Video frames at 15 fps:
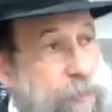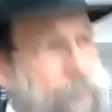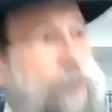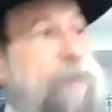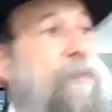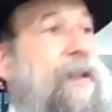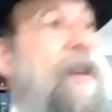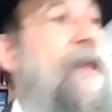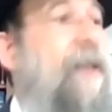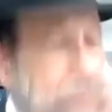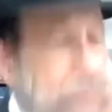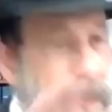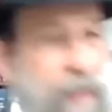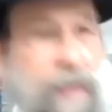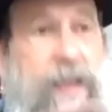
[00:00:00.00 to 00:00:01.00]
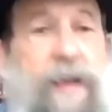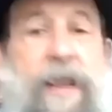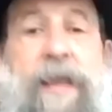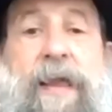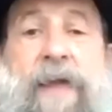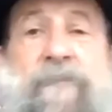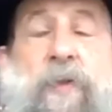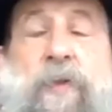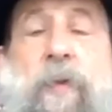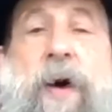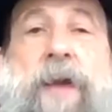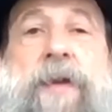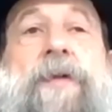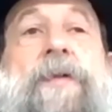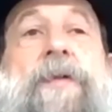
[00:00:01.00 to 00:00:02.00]
I'm going to be like
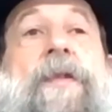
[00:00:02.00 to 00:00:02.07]
everyone.